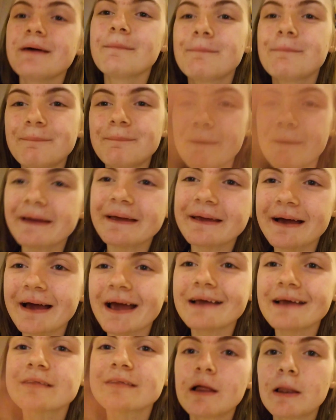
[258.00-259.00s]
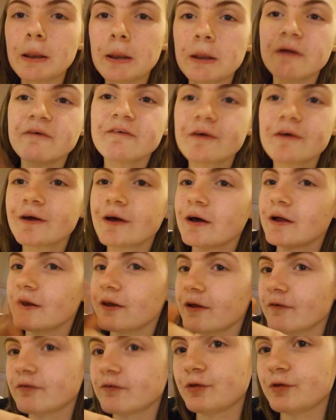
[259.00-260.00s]
bye guys. Loving girl
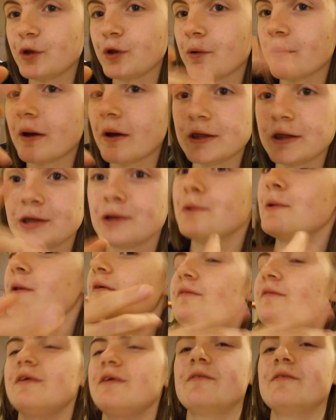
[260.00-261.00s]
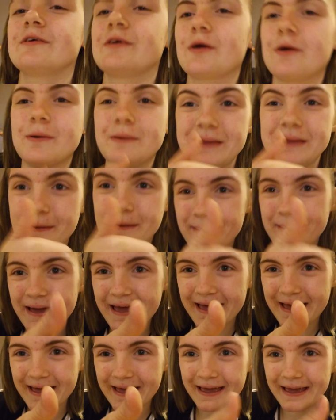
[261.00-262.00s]
loves you and you love loving girl. Now
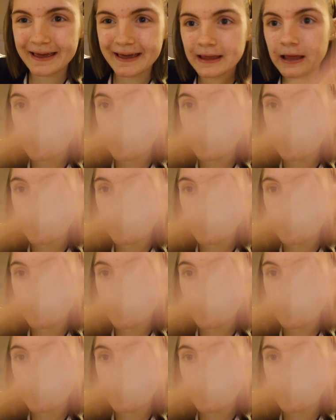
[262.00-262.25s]
bye.